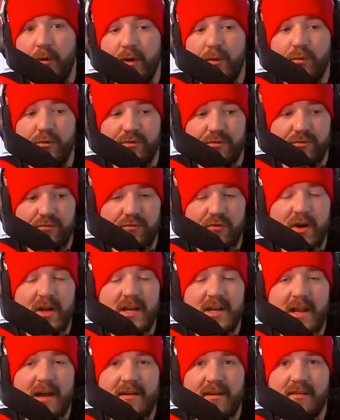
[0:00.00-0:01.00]
It was
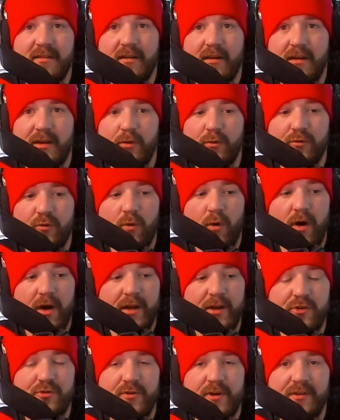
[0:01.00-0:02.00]
really lengthy, and it was quite
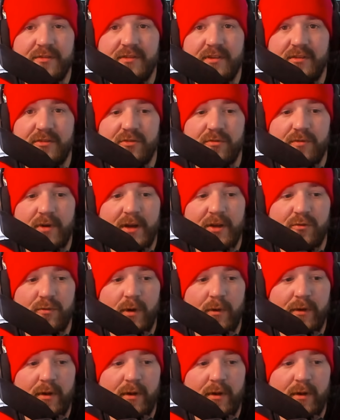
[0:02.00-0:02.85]
interesting to read as well.